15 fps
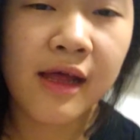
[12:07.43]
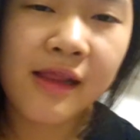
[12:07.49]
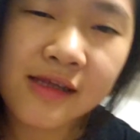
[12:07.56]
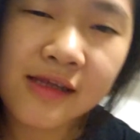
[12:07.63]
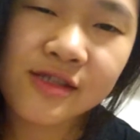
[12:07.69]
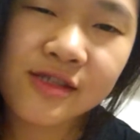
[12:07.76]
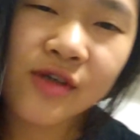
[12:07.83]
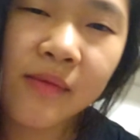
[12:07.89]

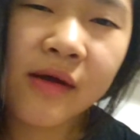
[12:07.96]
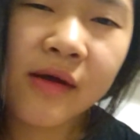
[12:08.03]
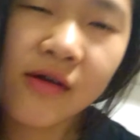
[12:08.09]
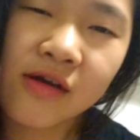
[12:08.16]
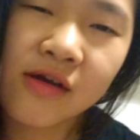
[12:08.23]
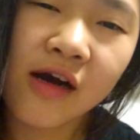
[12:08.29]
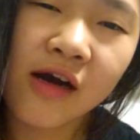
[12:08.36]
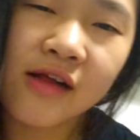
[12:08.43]
Let's drop out
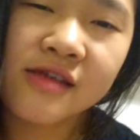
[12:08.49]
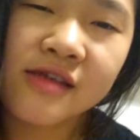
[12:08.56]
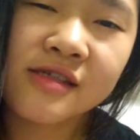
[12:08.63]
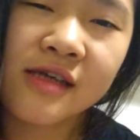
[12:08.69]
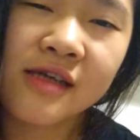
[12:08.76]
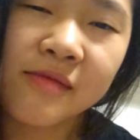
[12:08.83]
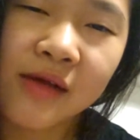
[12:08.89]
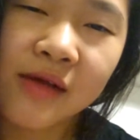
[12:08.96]
of college
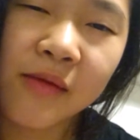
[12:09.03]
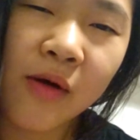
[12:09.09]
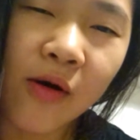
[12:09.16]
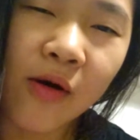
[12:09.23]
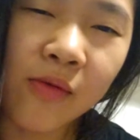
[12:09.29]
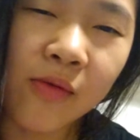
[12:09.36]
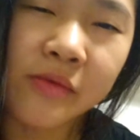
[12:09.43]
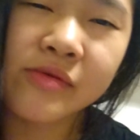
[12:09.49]
and become
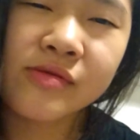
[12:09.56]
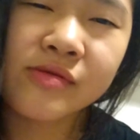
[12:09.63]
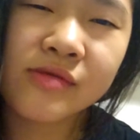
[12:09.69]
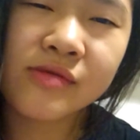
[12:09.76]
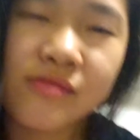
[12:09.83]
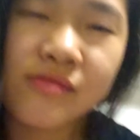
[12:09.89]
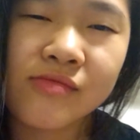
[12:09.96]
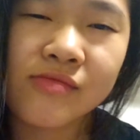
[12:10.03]
home,
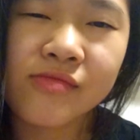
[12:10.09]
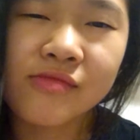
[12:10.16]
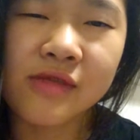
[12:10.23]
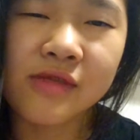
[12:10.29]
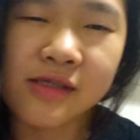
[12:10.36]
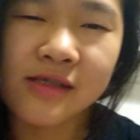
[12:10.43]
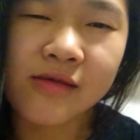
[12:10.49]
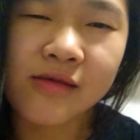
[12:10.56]

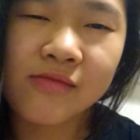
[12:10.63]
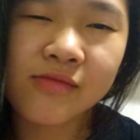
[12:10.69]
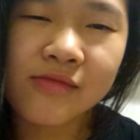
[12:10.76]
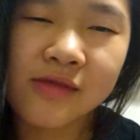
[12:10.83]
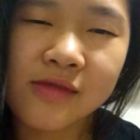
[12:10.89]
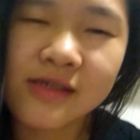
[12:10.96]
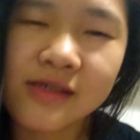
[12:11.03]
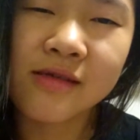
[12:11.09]
Lisa.
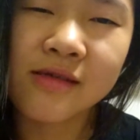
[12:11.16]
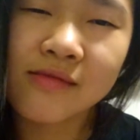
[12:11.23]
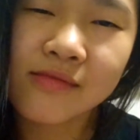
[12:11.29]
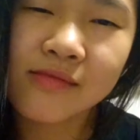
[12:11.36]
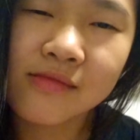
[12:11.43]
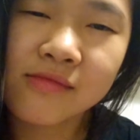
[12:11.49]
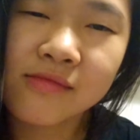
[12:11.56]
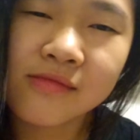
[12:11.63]
Lisa.
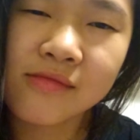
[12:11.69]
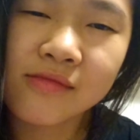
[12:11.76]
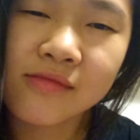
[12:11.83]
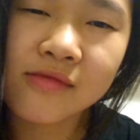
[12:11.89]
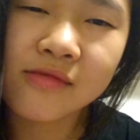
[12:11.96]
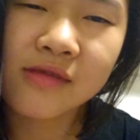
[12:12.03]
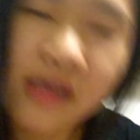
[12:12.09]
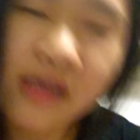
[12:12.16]

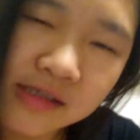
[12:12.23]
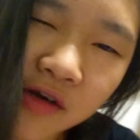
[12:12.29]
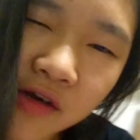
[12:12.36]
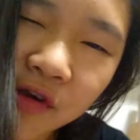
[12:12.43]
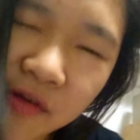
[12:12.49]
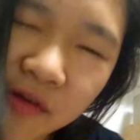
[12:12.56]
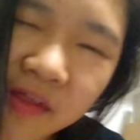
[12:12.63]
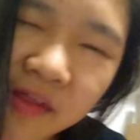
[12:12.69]
Lisa, are
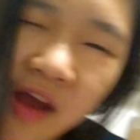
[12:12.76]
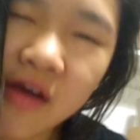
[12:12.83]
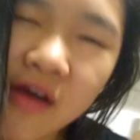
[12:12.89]
you there?